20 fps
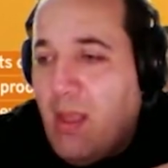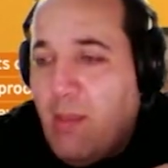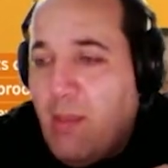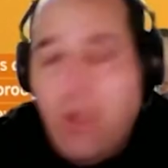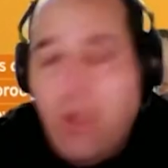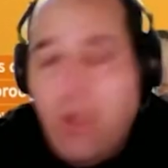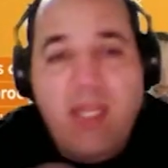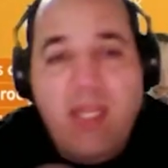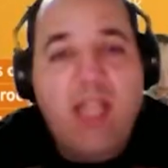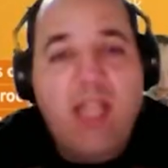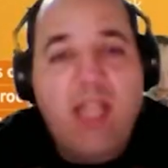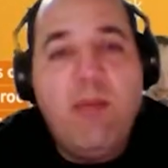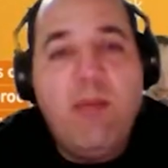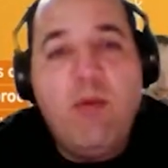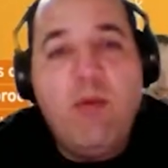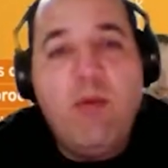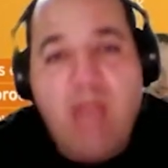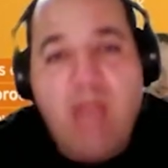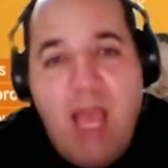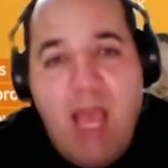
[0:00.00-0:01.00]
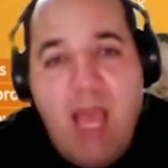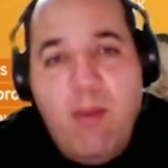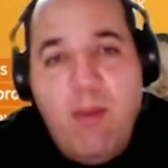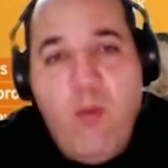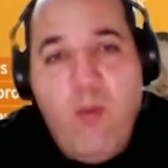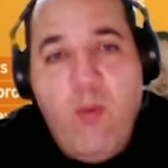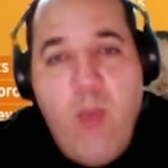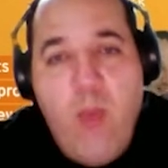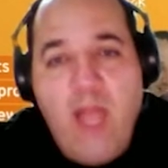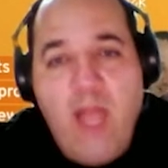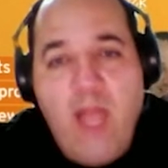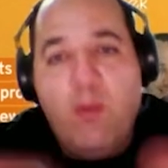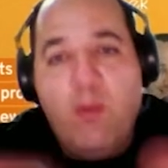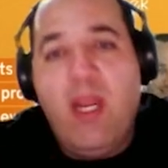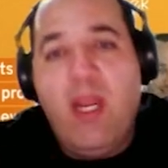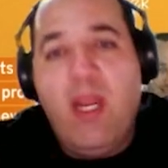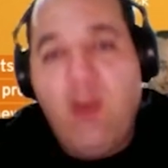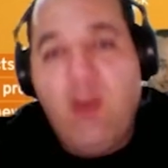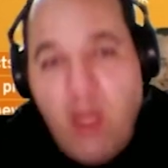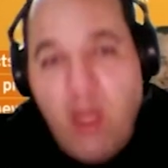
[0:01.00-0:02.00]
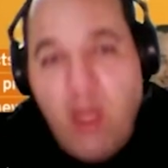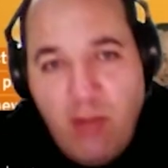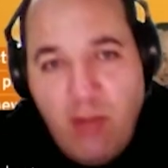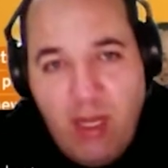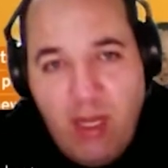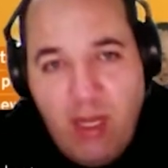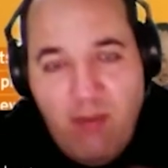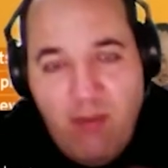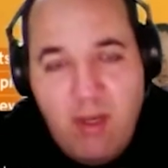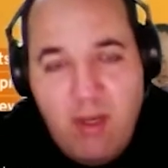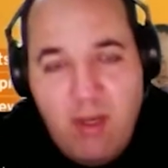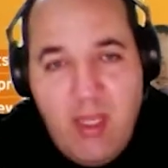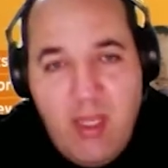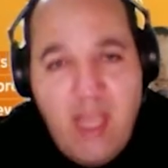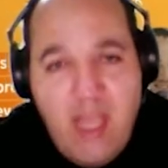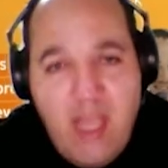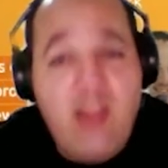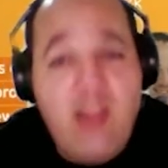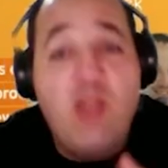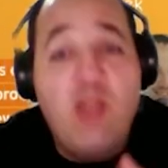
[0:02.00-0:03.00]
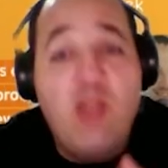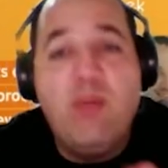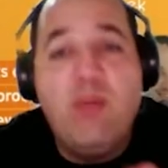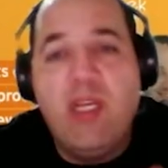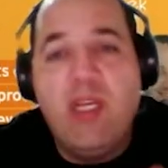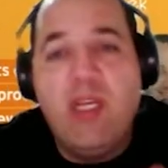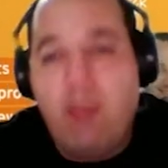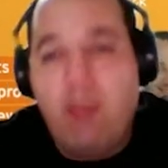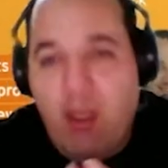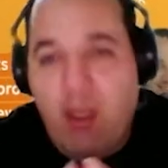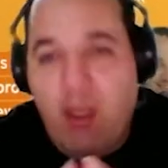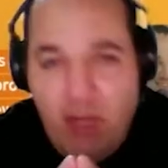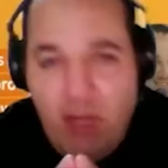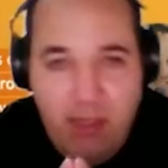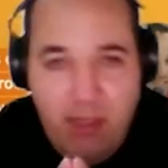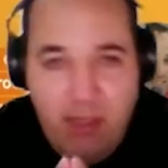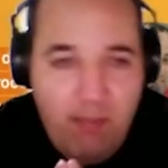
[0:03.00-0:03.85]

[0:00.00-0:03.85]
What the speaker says: predictable time when we are going to deliver, until 30 minutes.